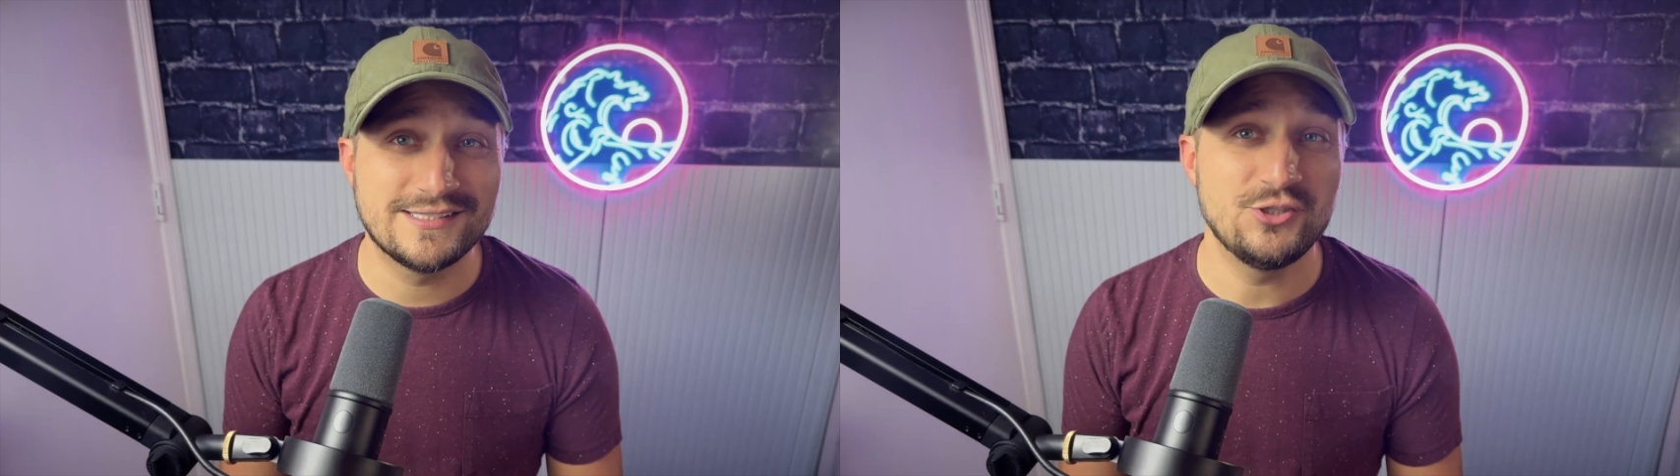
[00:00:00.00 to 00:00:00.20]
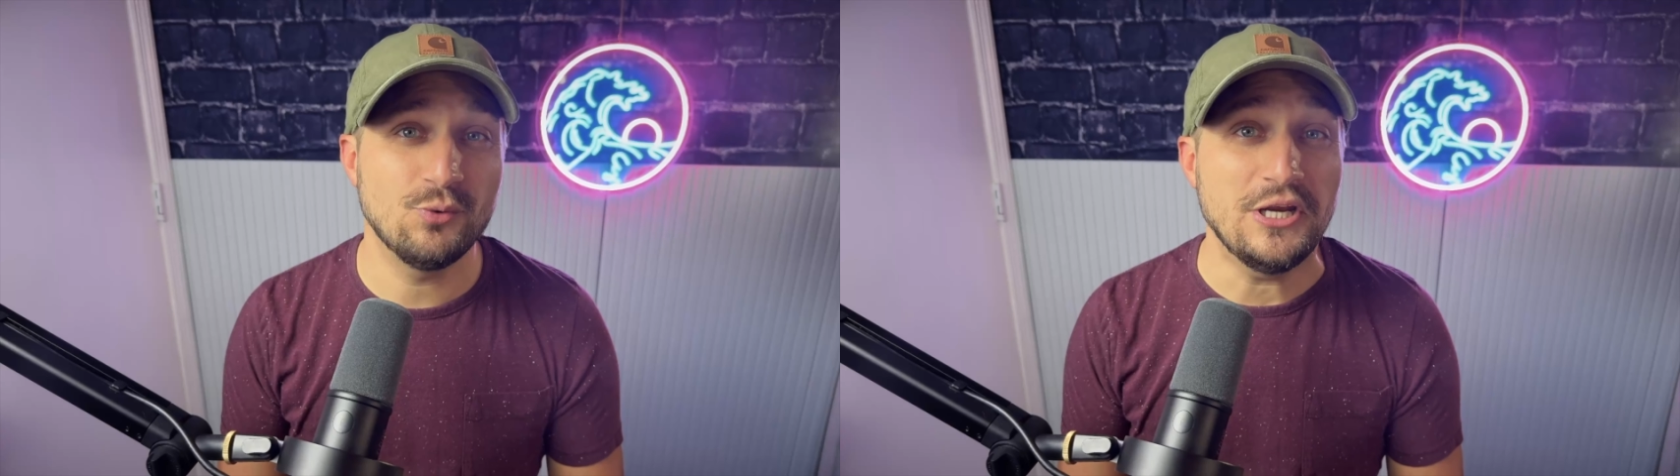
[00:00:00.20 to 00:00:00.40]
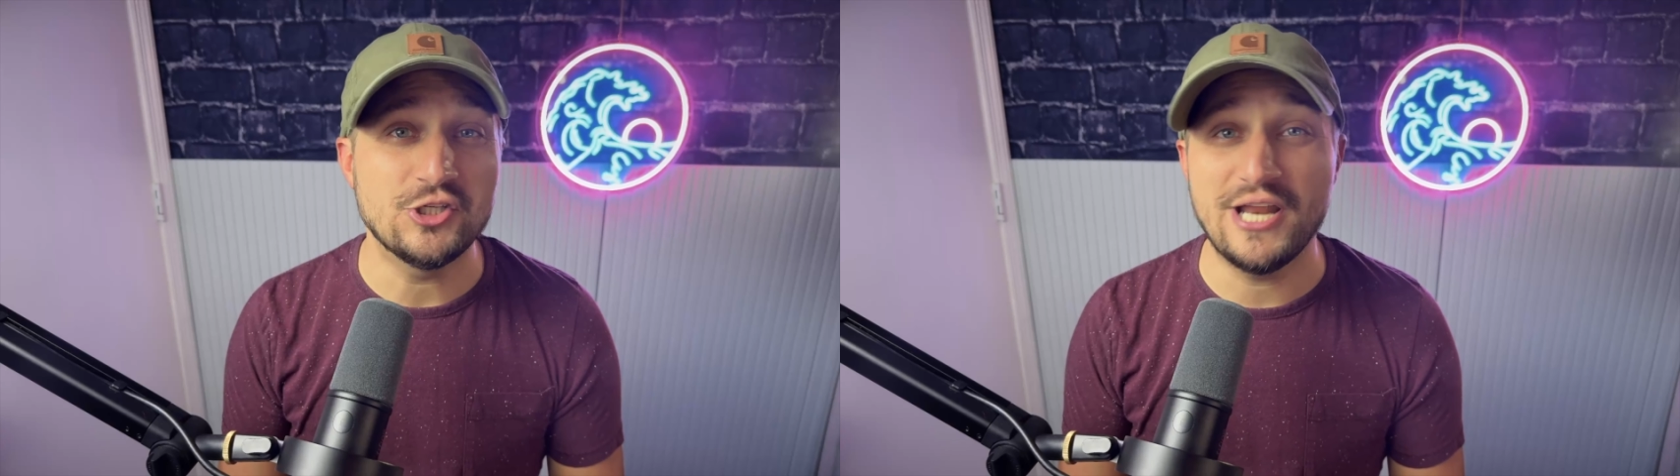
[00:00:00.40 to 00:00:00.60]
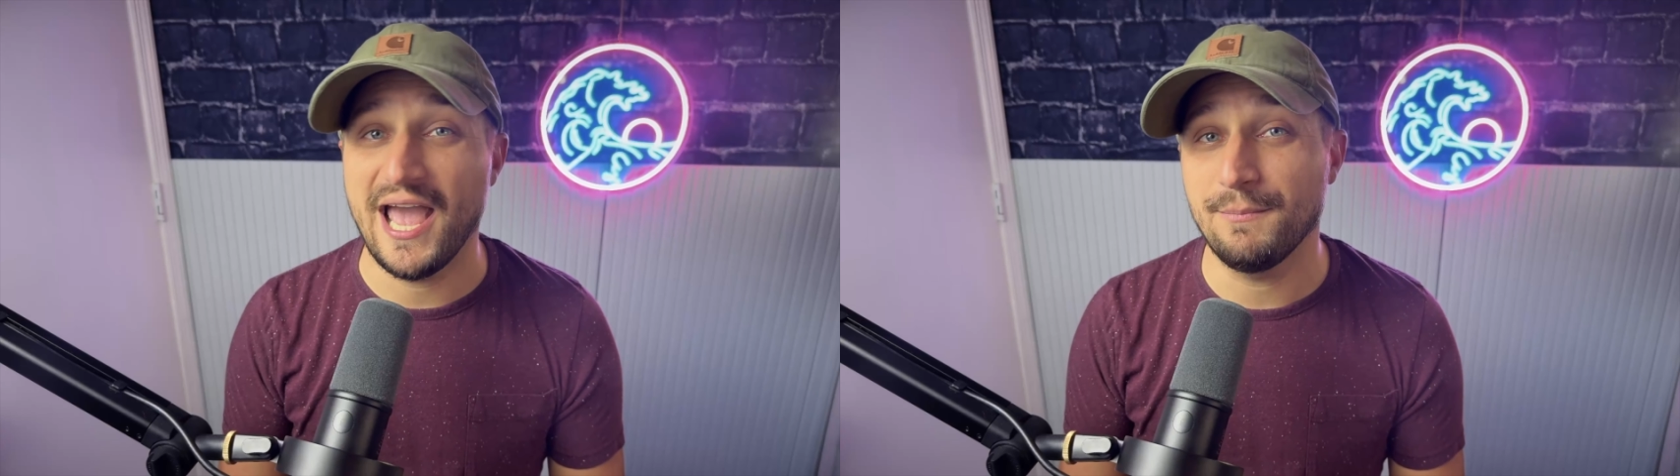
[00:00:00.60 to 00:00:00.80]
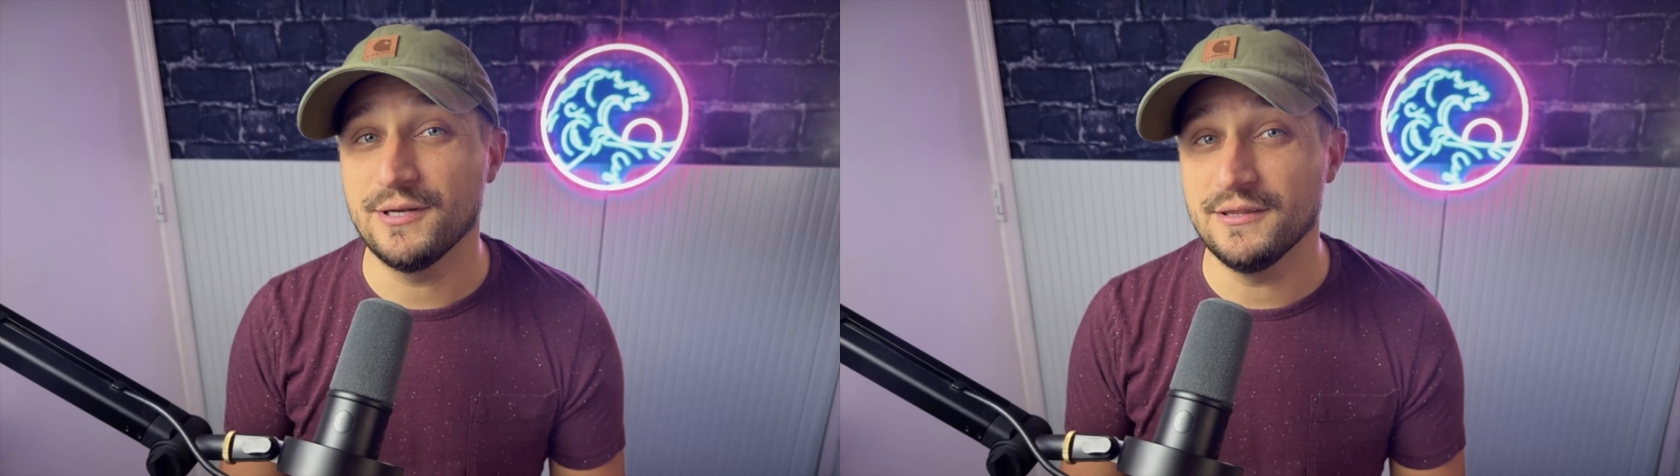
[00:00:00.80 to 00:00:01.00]
situation
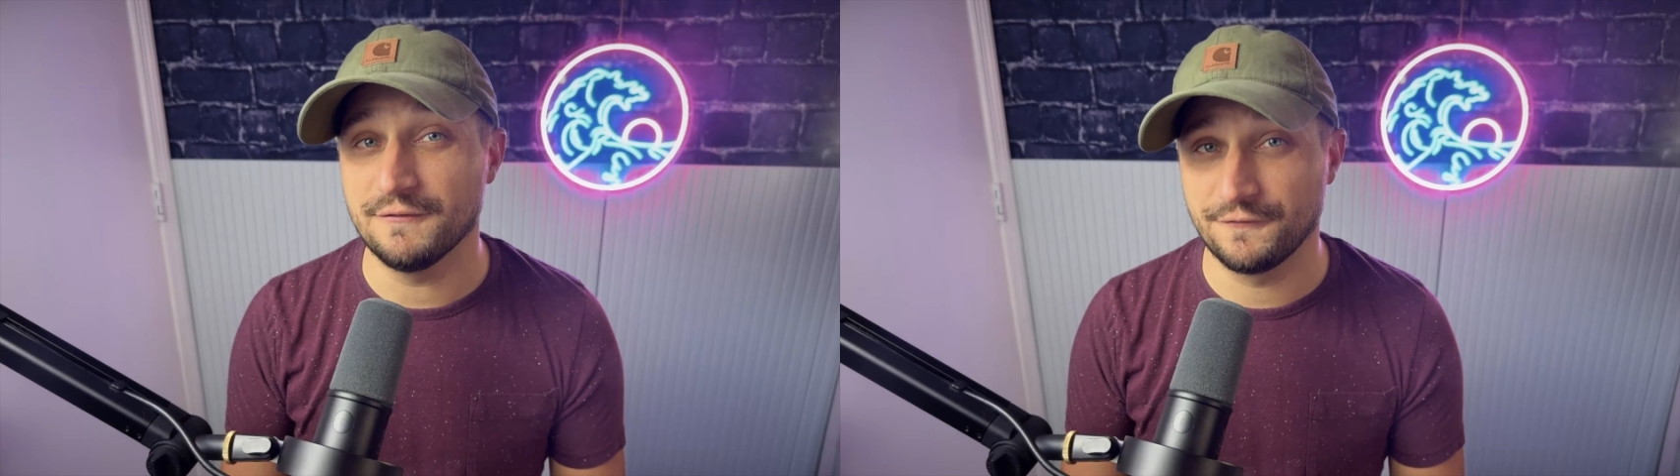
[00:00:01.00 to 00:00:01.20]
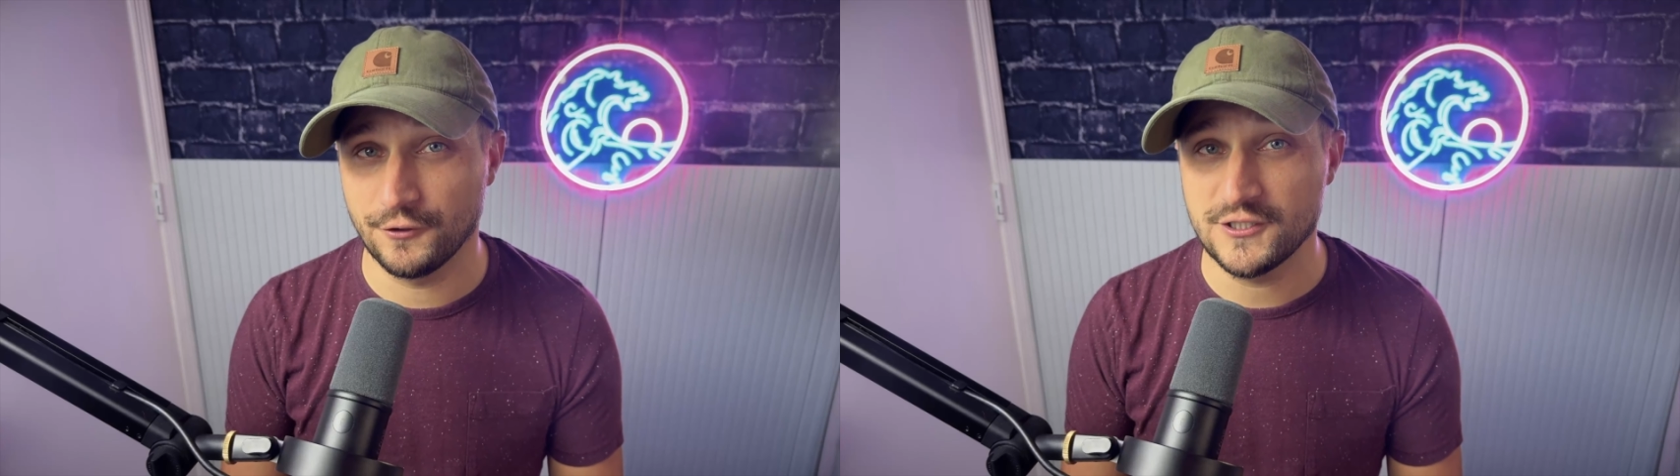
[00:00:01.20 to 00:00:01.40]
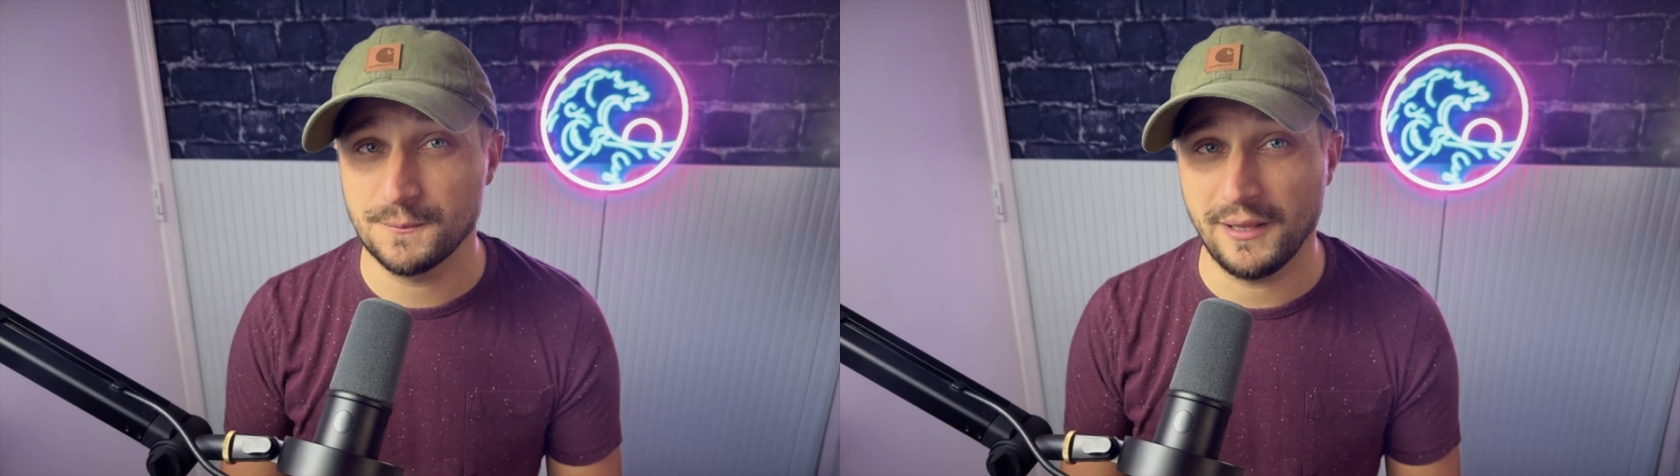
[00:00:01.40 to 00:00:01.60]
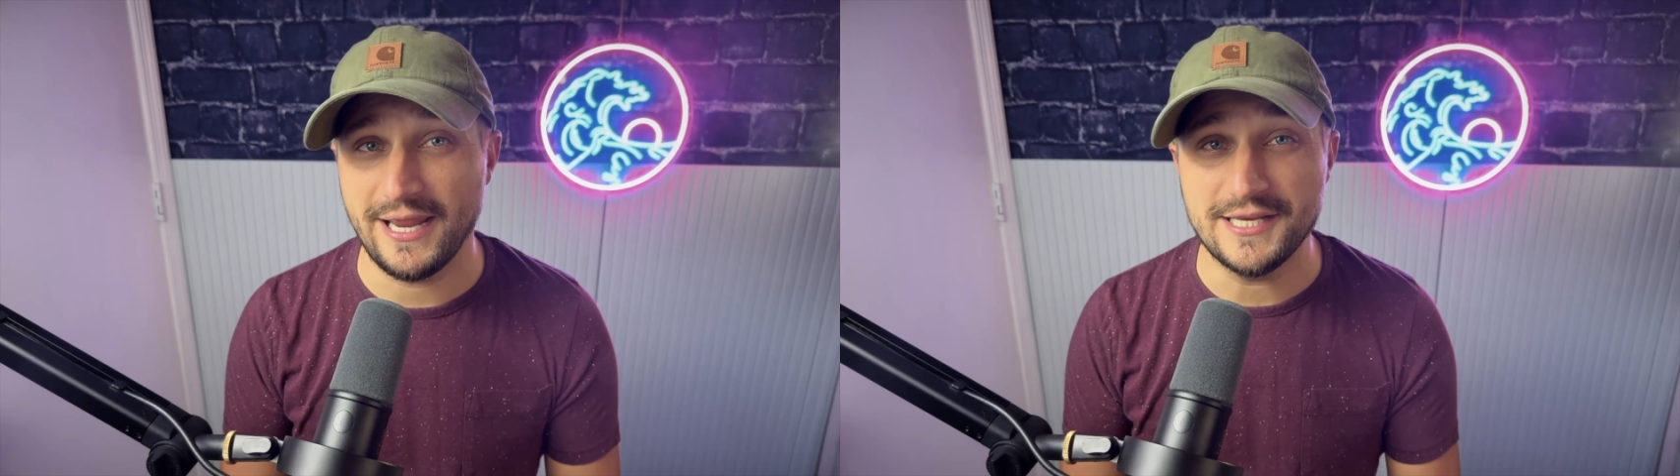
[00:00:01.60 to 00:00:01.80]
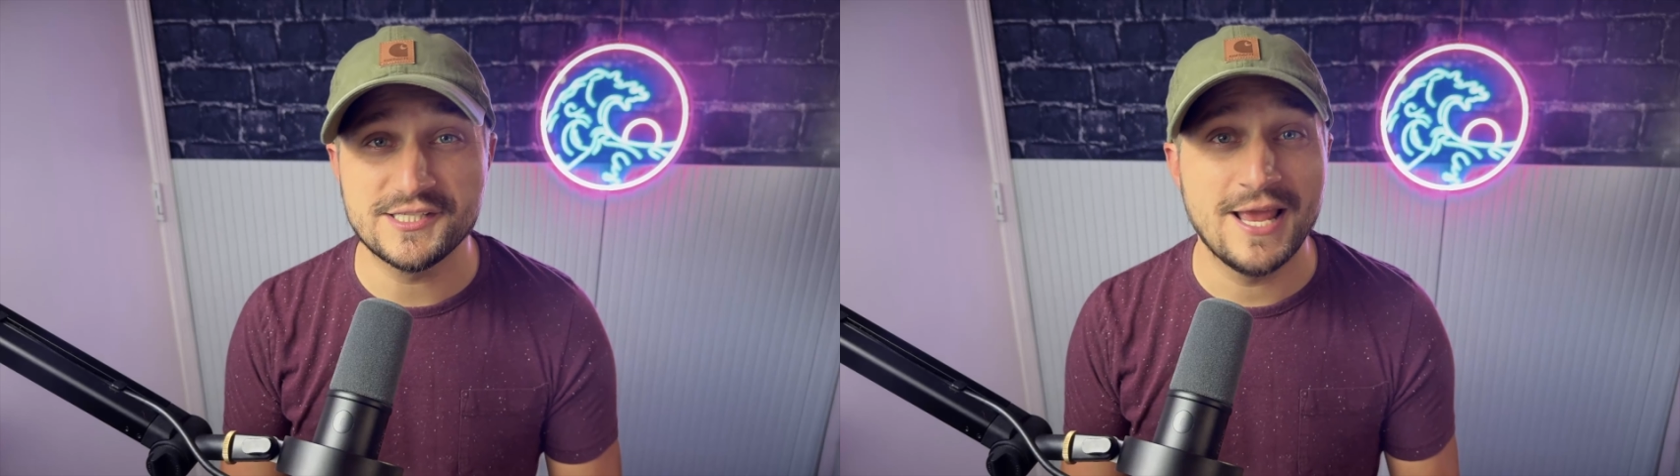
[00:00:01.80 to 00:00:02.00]
happened in the first
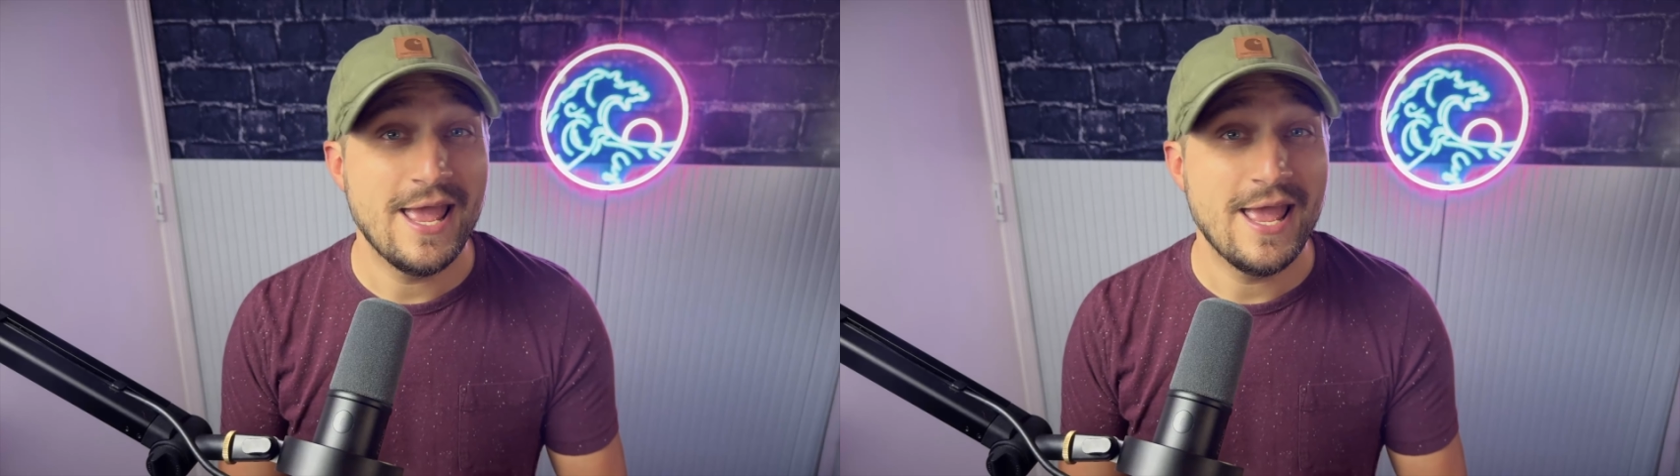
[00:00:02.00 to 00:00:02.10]
place.